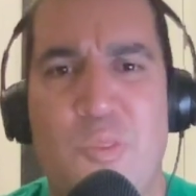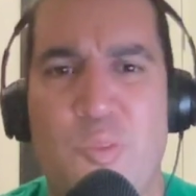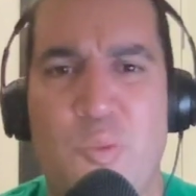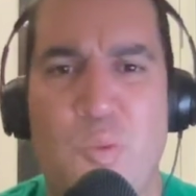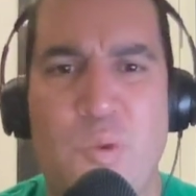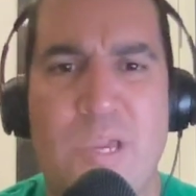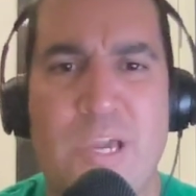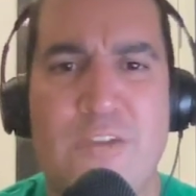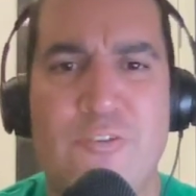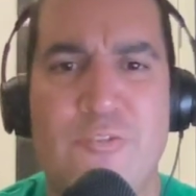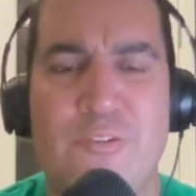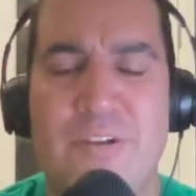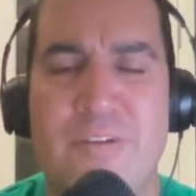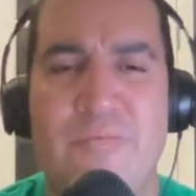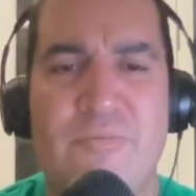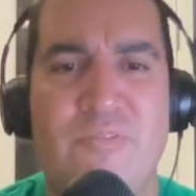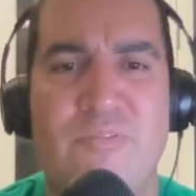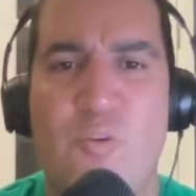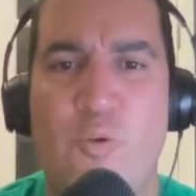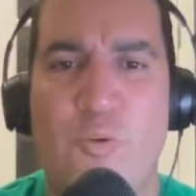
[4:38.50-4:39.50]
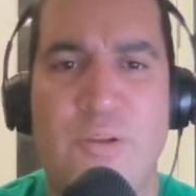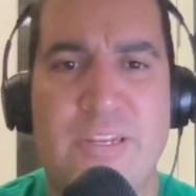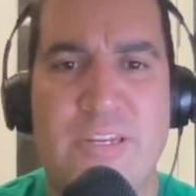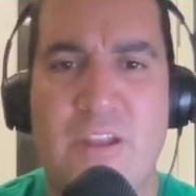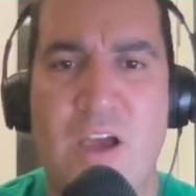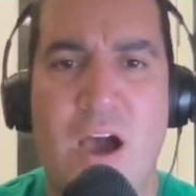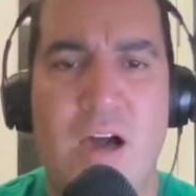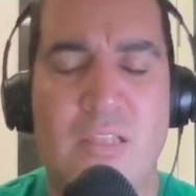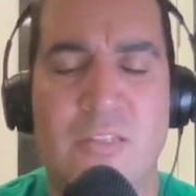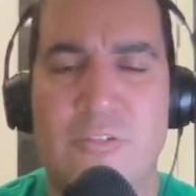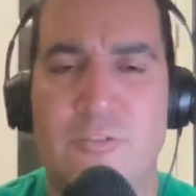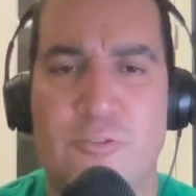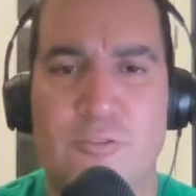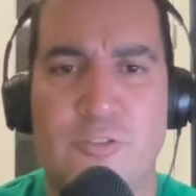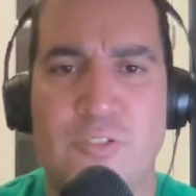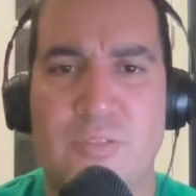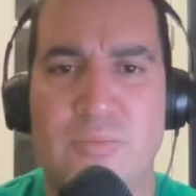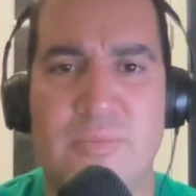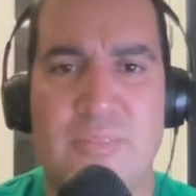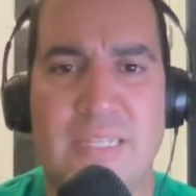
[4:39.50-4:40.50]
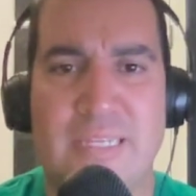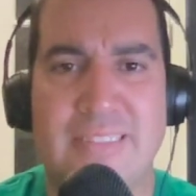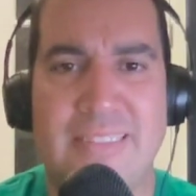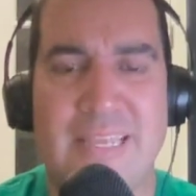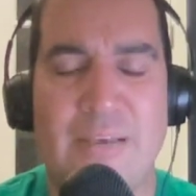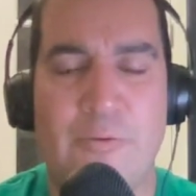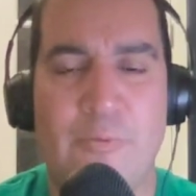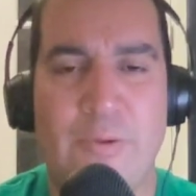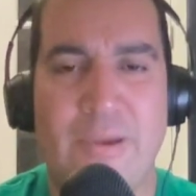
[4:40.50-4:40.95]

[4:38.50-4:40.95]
$340 or something like that.